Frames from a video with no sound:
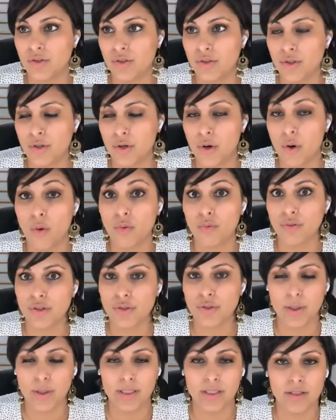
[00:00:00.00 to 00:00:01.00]
you know, over
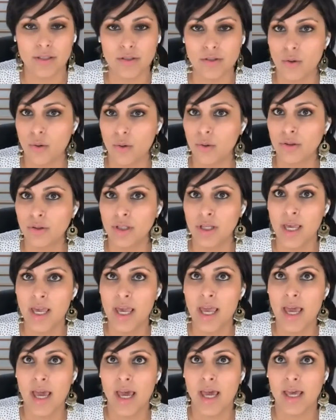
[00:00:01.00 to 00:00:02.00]
20 years old,
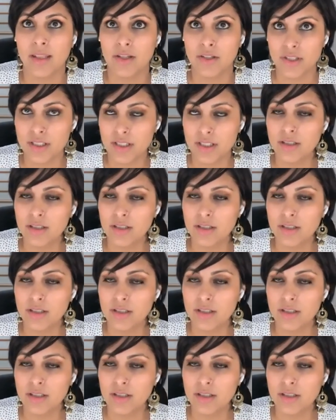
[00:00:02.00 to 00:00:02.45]
and there's